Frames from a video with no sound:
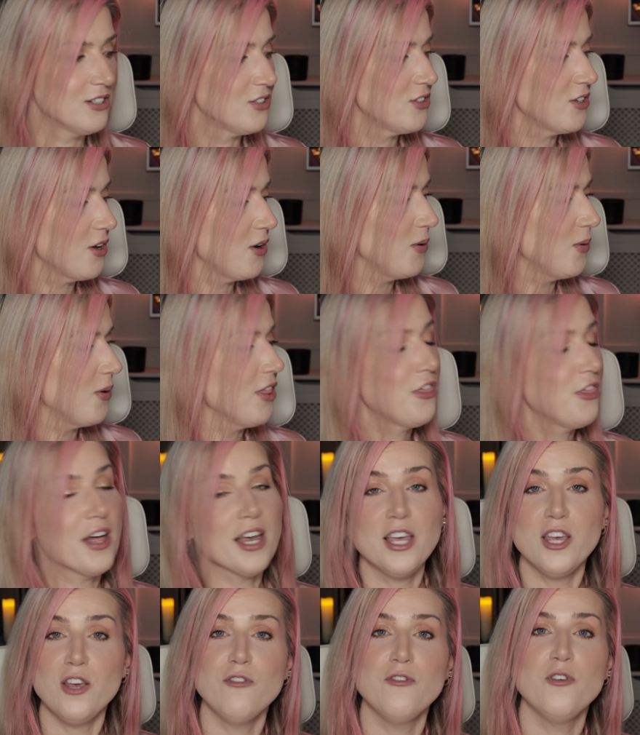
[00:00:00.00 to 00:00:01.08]
So
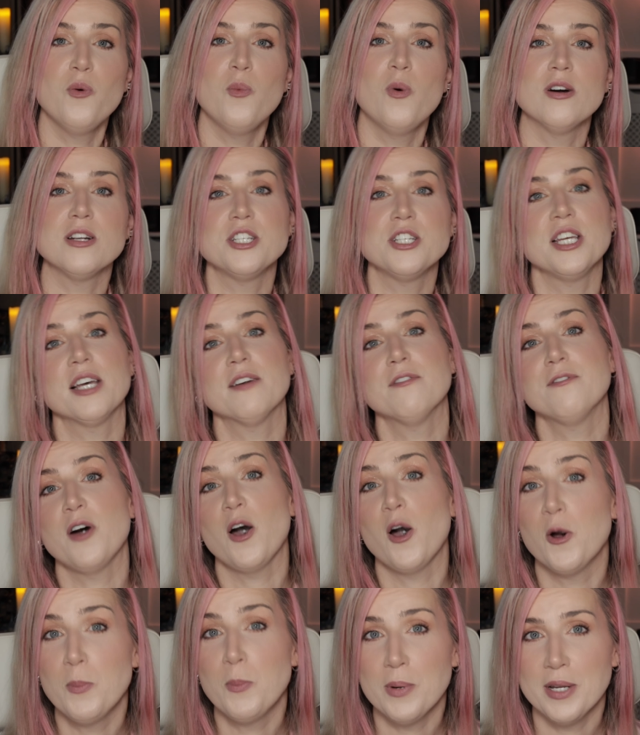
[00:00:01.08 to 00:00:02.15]
thank you for watching and for
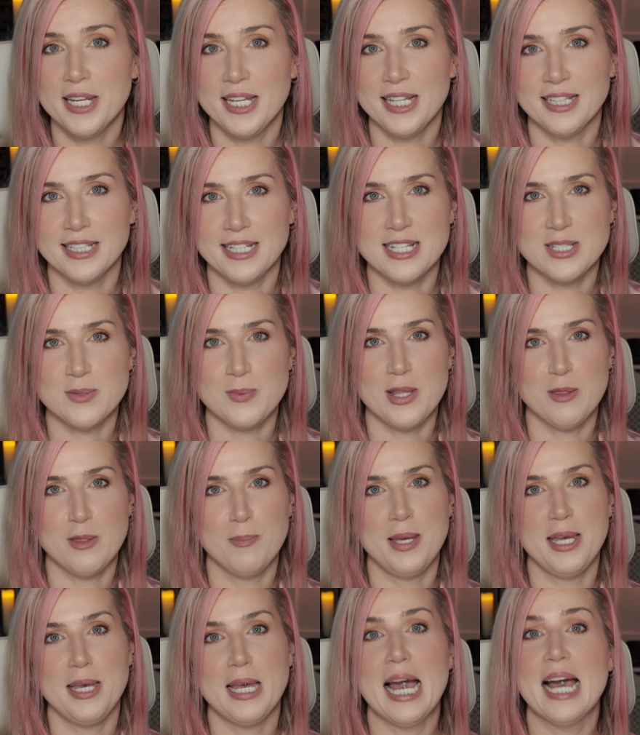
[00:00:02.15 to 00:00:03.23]
opening these
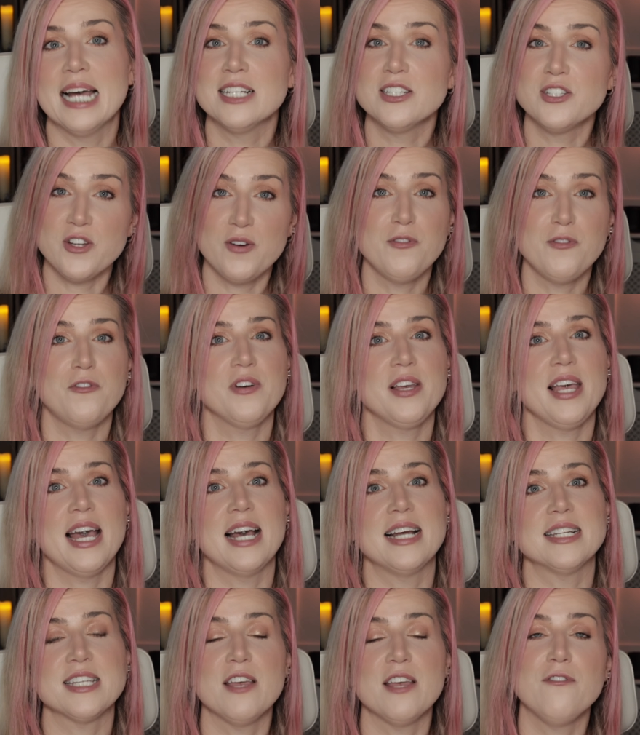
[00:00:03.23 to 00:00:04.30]
with me, and don't
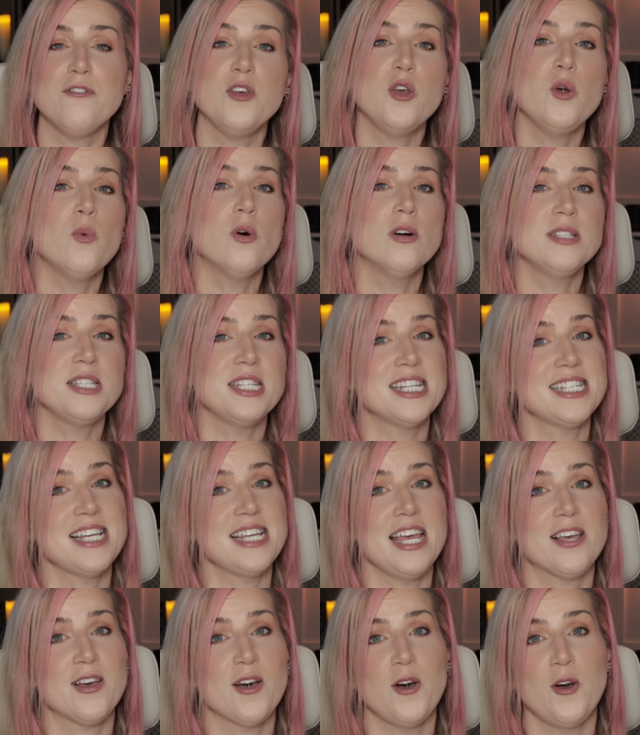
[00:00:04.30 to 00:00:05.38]
forget, if you wanted to
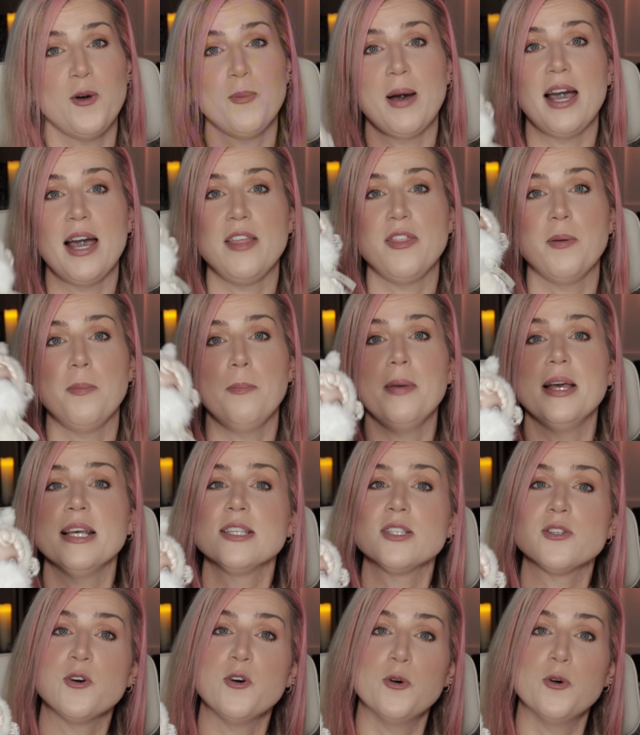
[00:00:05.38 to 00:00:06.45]
take home either
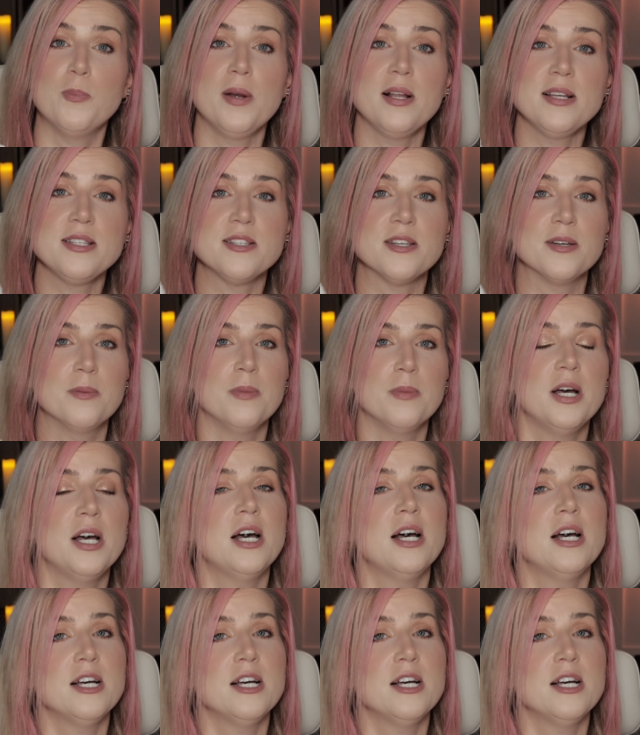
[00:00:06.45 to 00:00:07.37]
Mist or Blossom,